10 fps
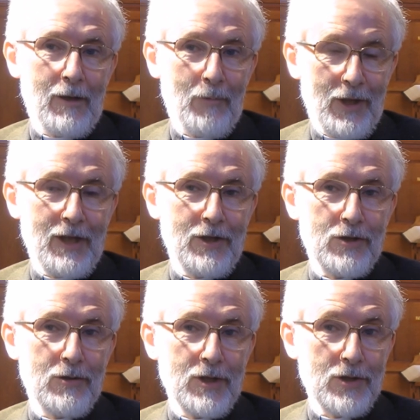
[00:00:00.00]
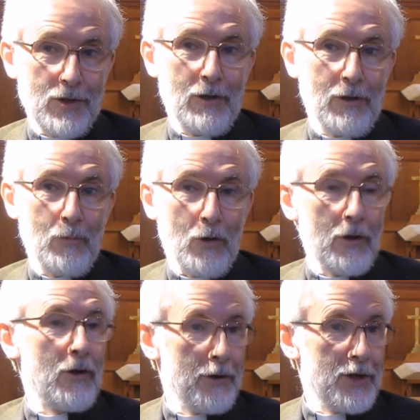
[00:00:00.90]
And we need to discern
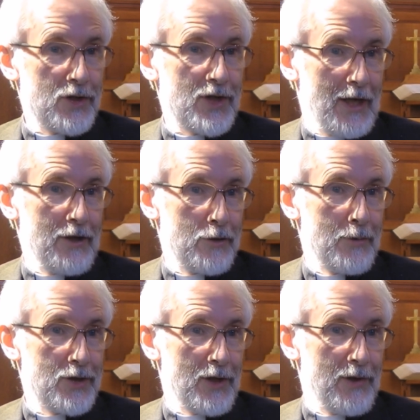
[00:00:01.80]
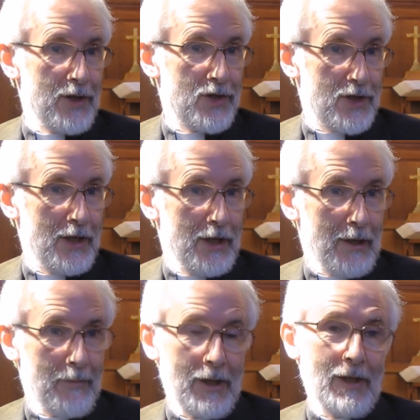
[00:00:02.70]
what God is saying to us at this
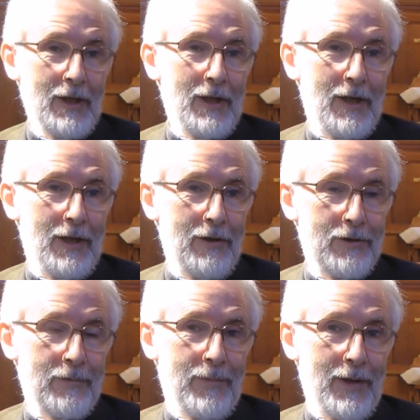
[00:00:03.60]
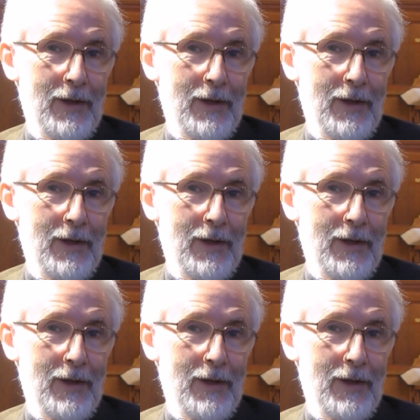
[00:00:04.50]
time. And